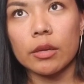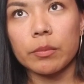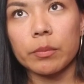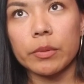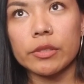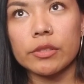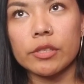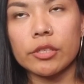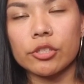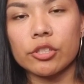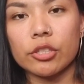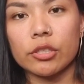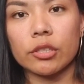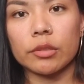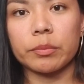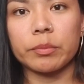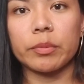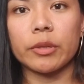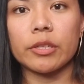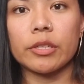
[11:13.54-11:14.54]
position, a
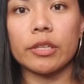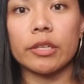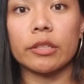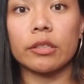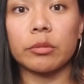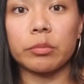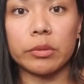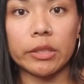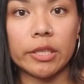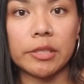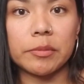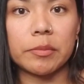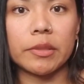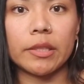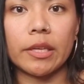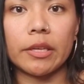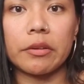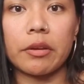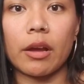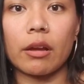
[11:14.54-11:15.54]
particular placement
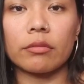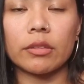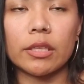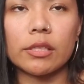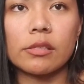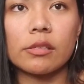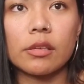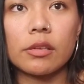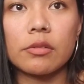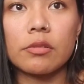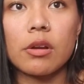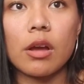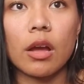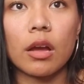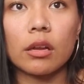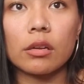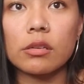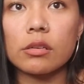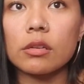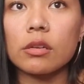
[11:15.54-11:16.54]
that you have. Let's say you
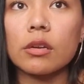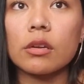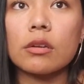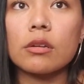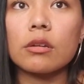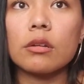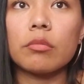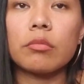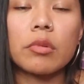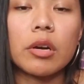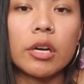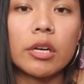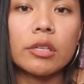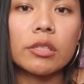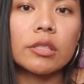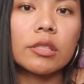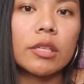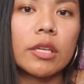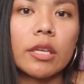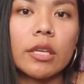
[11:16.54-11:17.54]
had
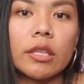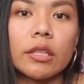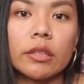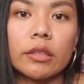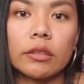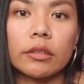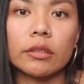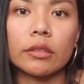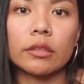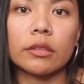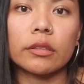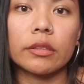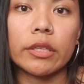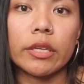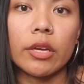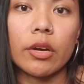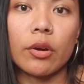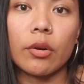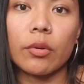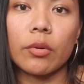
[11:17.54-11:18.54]
Mars in
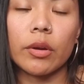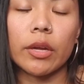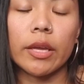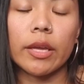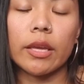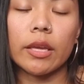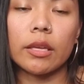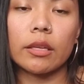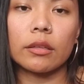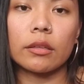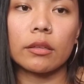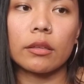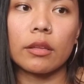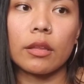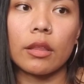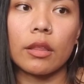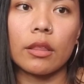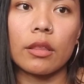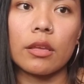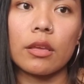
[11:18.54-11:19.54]
Leo in
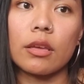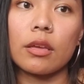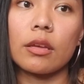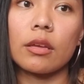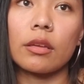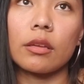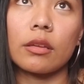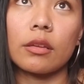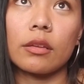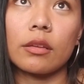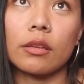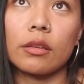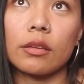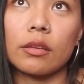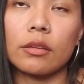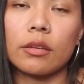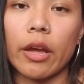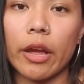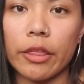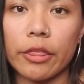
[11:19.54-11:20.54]
the
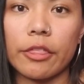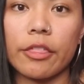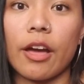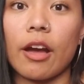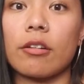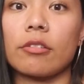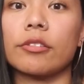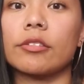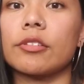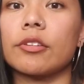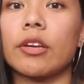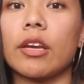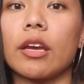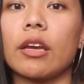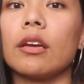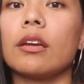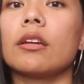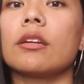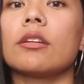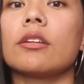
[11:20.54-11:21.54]
ninth house,
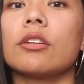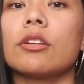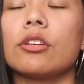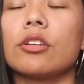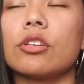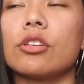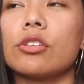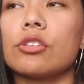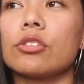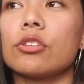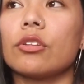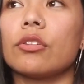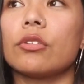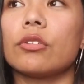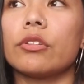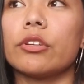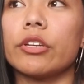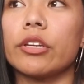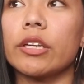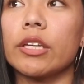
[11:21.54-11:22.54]
okay? So
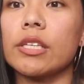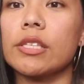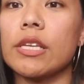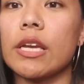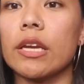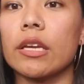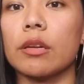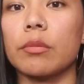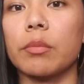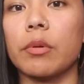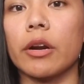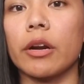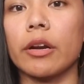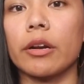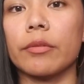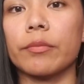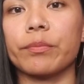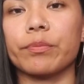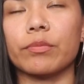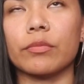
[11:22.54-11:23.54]
you're gonna take it
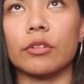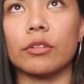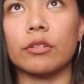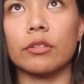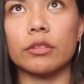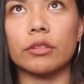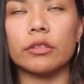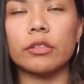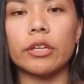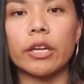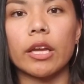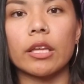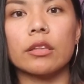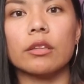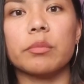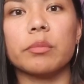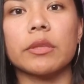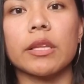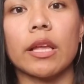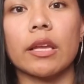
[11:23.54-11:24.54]
apart, look at
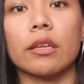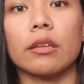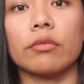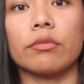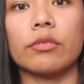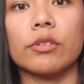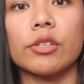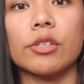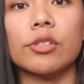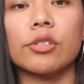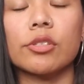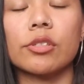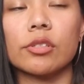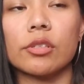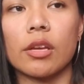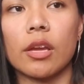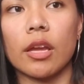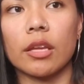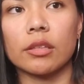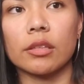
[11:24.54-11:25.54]
the planet
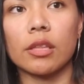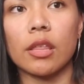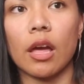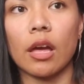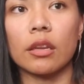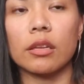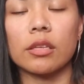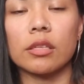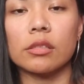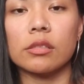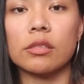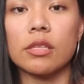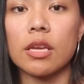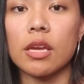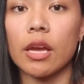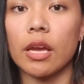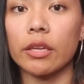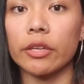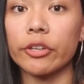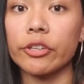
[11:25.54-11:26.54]
first, and that is
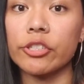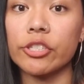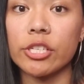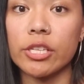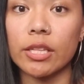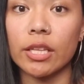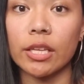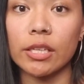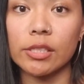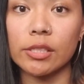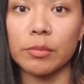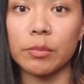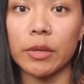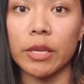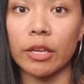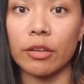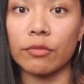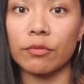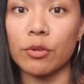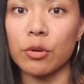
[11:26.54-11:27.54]
the energy that is
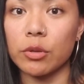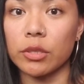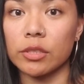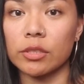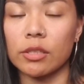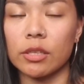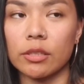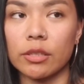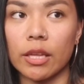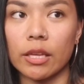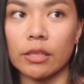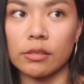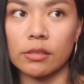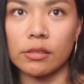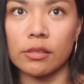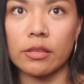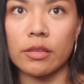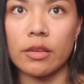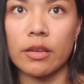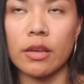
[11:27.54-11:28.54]
being focused on. That's
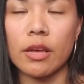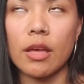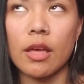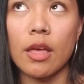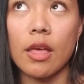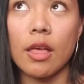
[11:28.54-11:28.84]
the